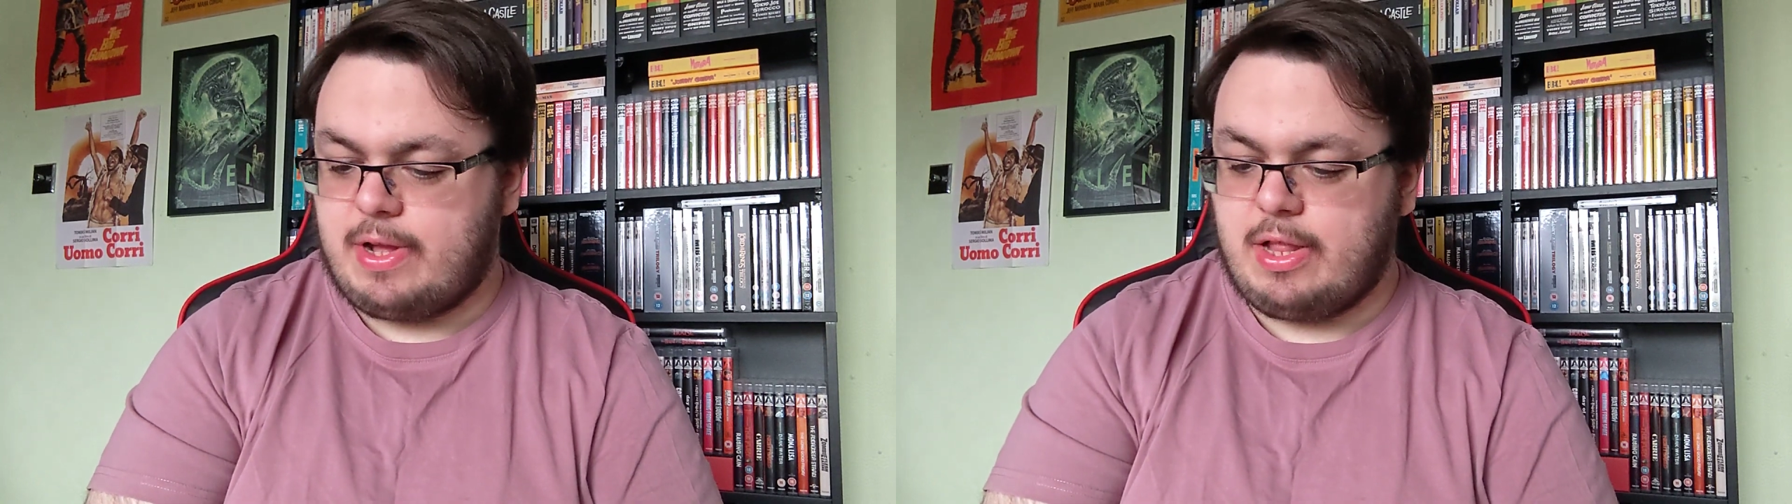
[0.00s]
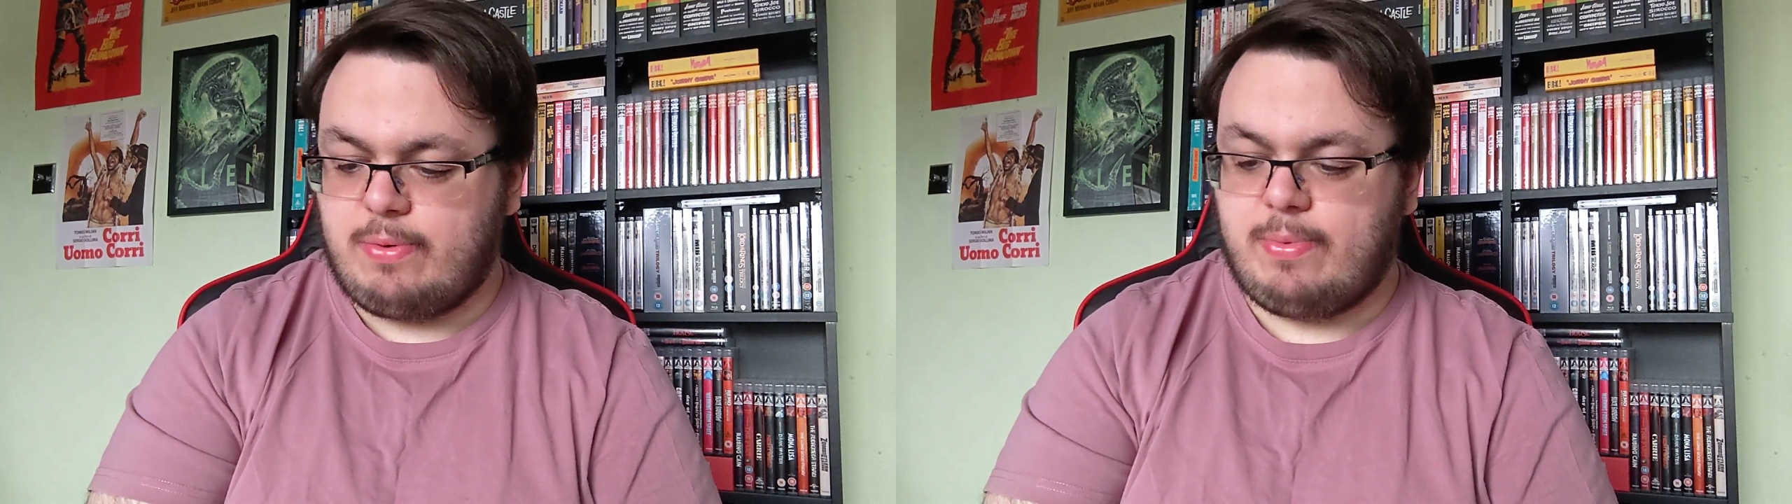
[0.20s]

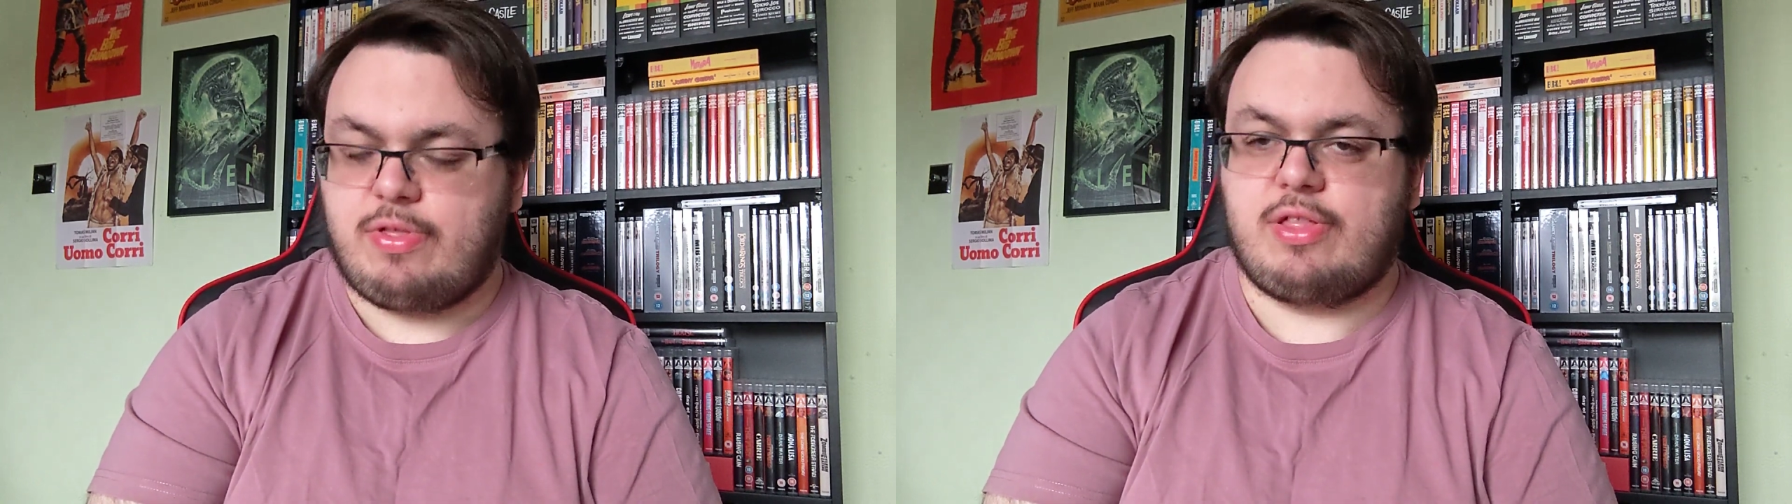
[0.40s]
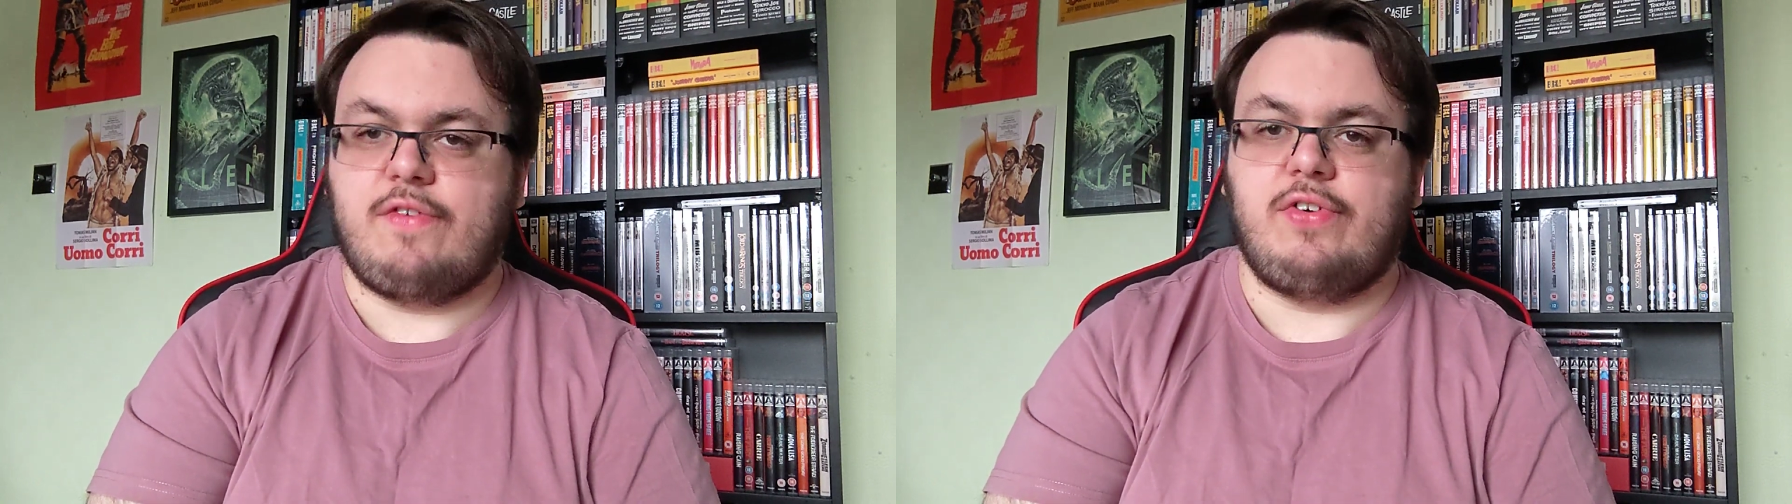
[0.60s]
along
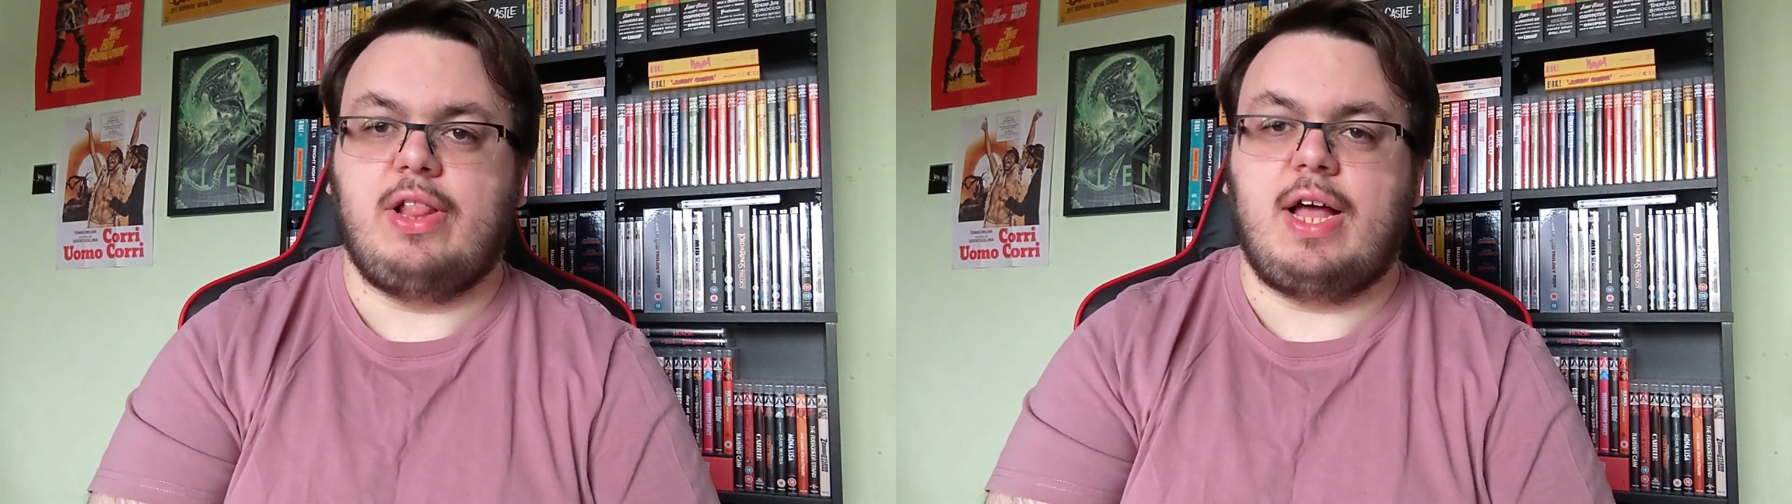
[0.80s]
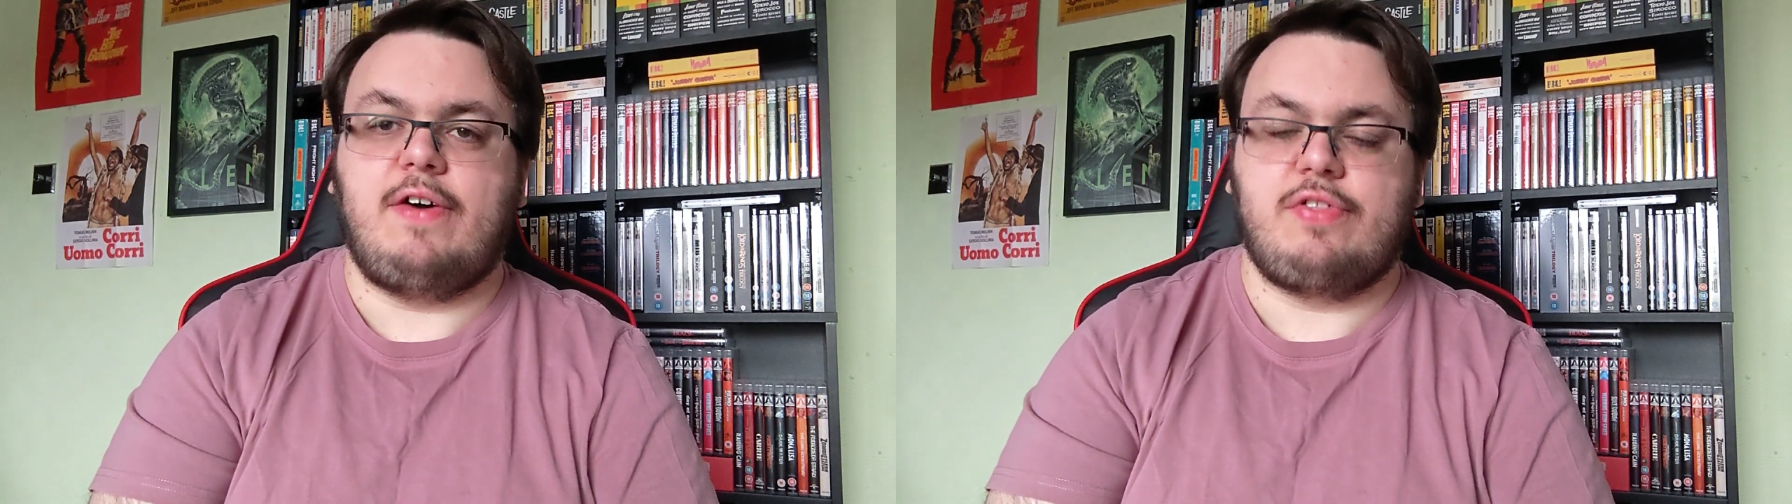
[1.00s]
with
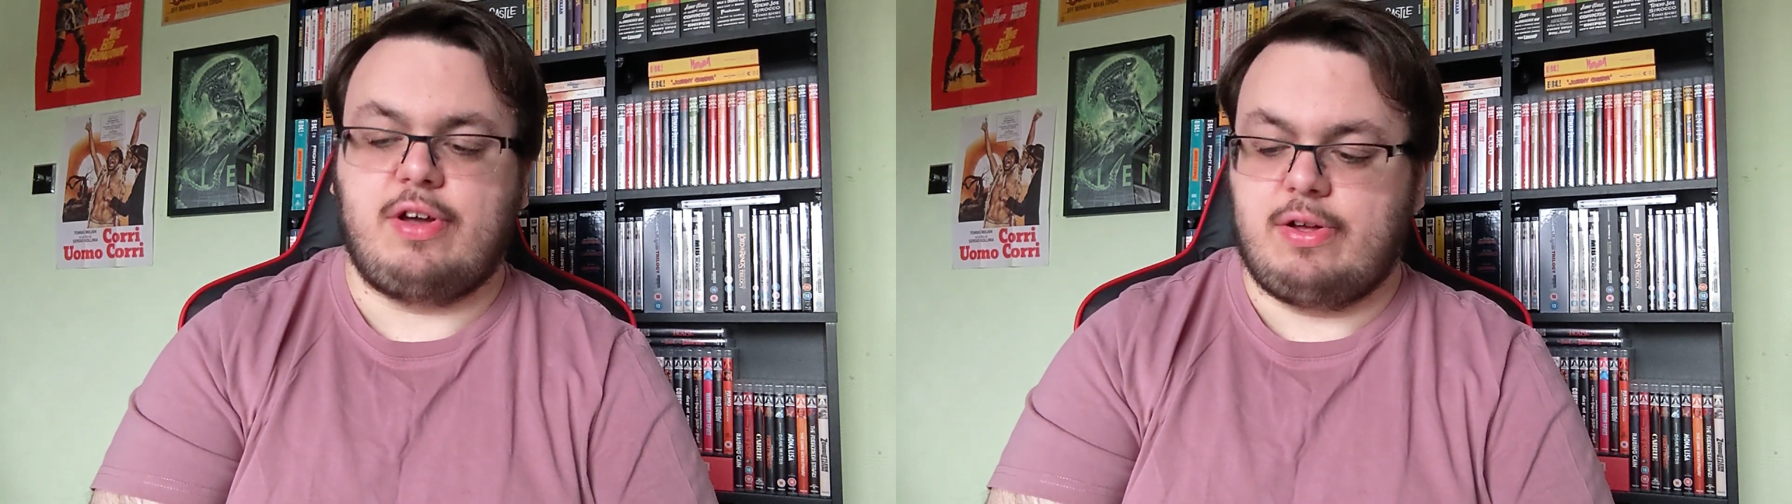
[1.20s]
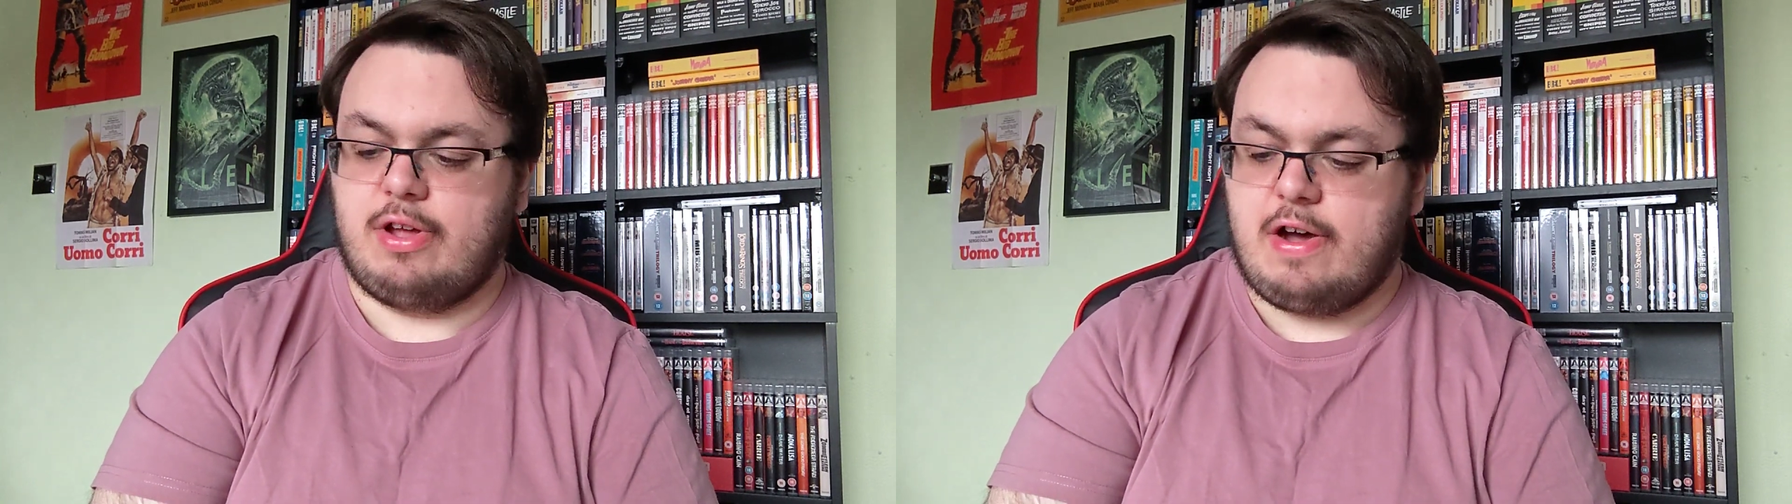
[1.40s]
several laughs on